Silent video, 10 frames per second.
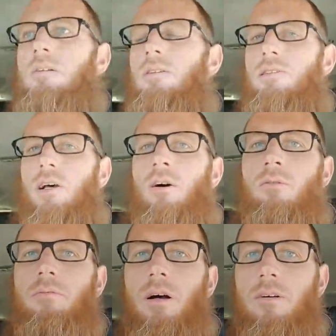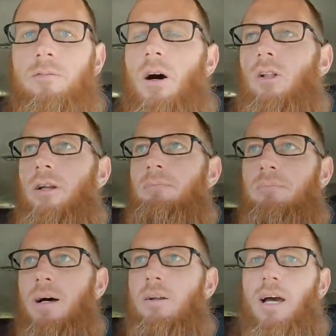So I followed him
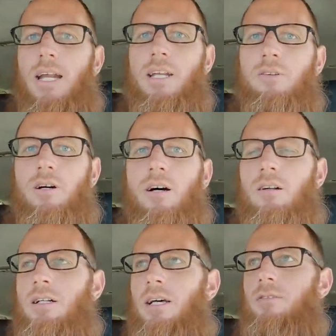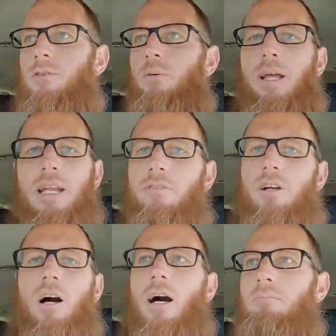about 90 to 100 down the freeway and never
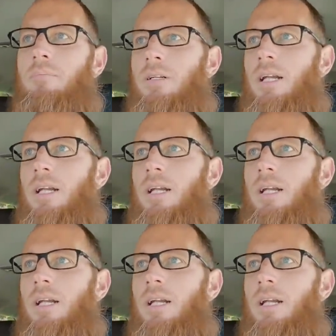caught him.